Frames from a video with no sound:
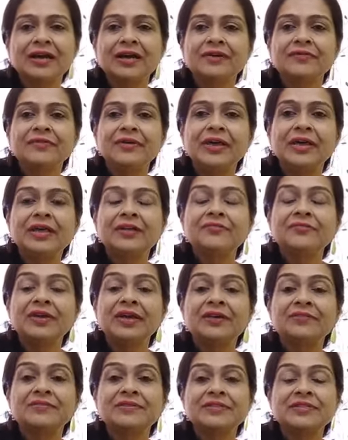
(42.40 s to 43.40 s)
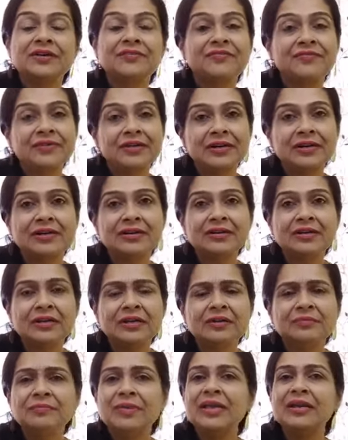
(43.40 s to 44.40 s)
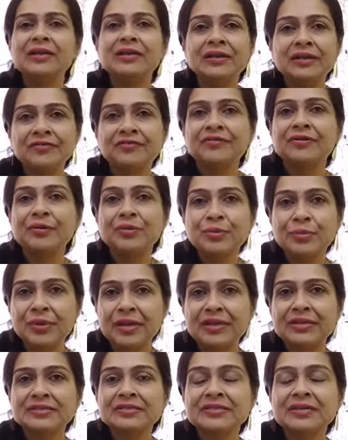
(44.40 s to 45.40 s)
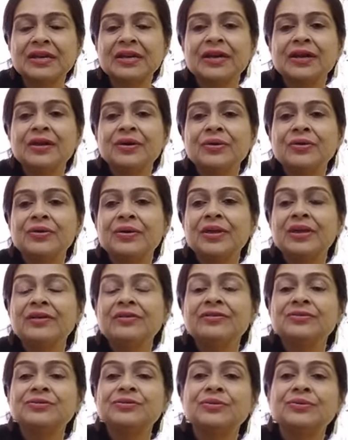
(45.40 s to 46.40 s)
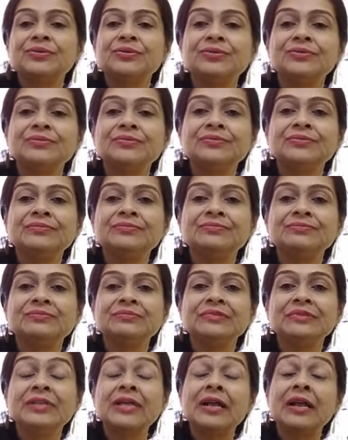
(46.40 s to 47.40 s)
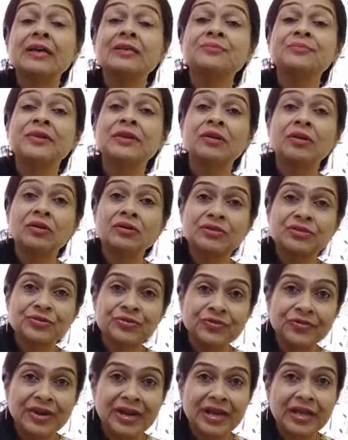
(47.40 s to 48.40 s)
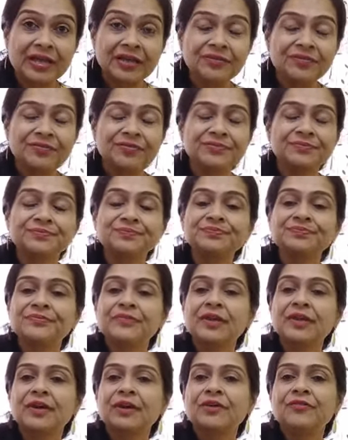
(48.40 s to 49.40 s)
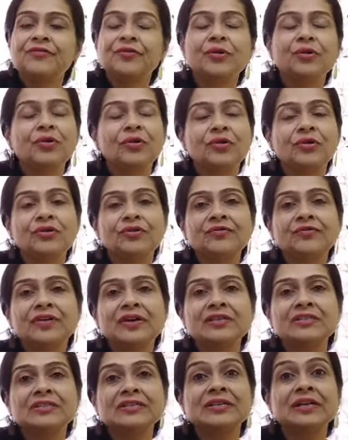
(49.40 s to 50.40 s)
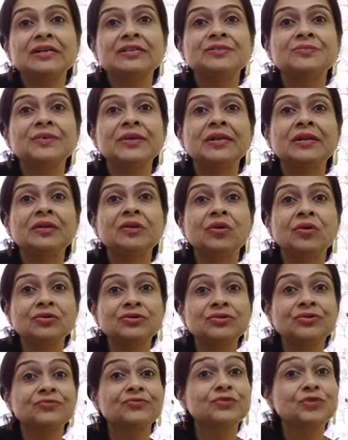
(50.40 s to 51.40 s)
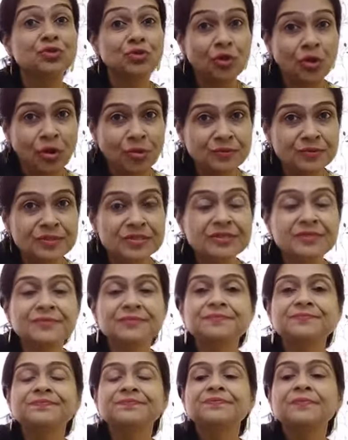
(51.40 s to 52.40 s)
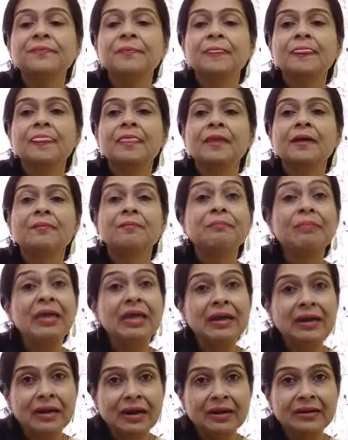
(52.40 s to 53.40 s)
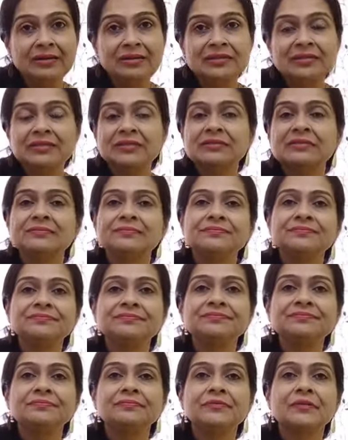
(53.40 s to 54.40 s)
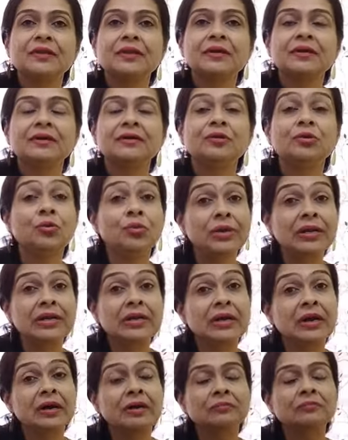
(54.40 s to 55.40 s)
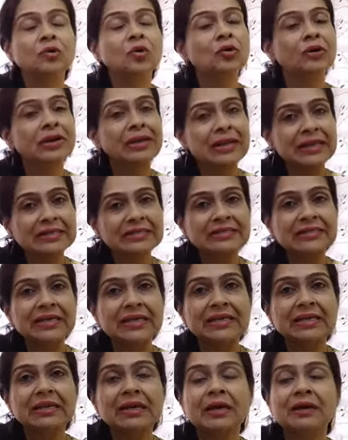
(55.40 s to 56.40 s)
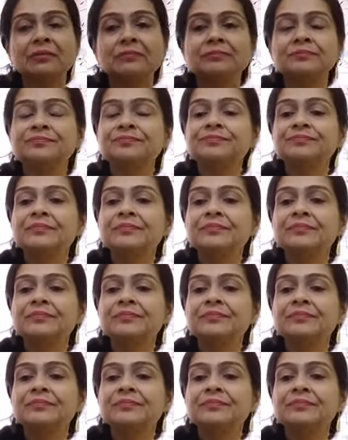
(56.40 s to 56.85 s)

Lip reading: where we have suffered in many different ways. Okay, so there has been loss of life. For a lot of us, it has been a loss of jobs, pay cuts, no income or less income,